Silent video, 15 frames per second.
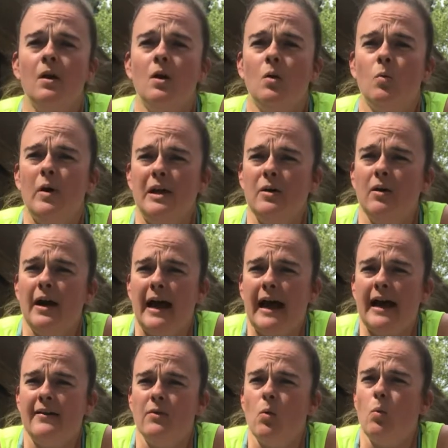we don't
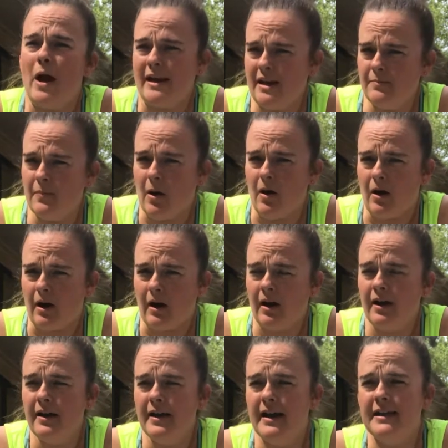have a weighted
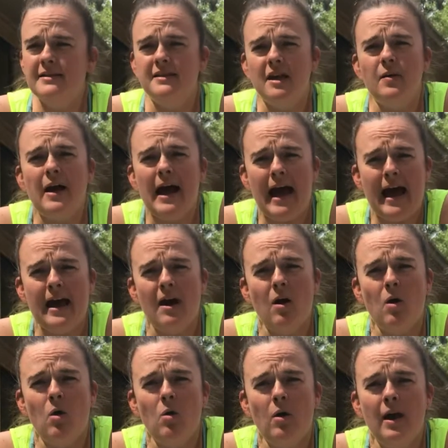bar. And so
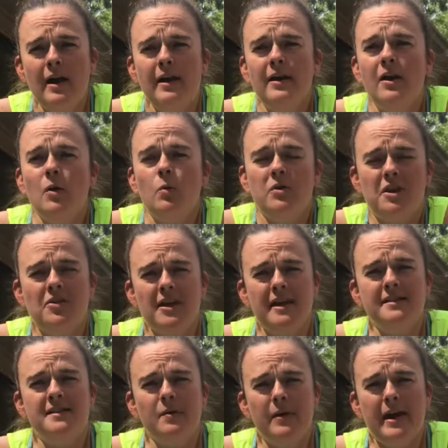how, with the
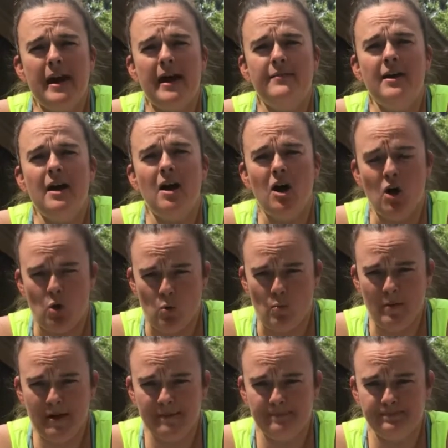things that we have at
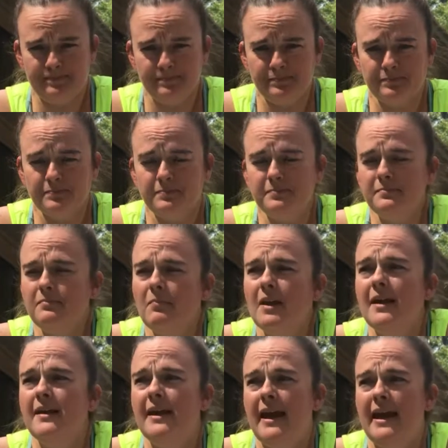home,
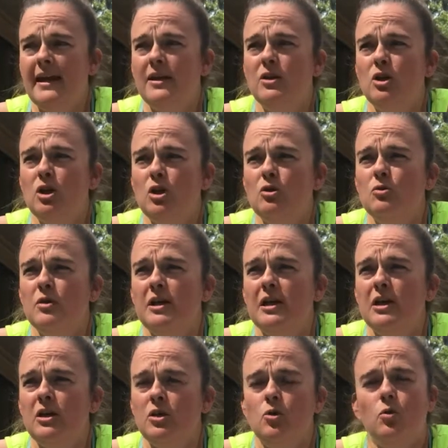can you
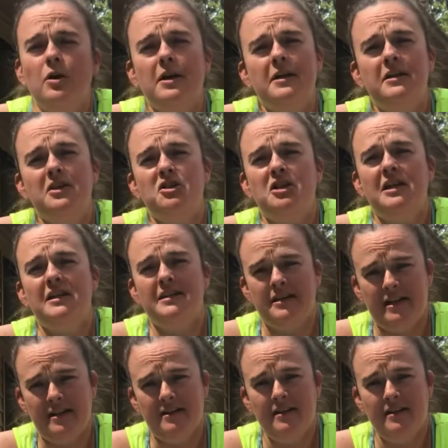get your conditioning done?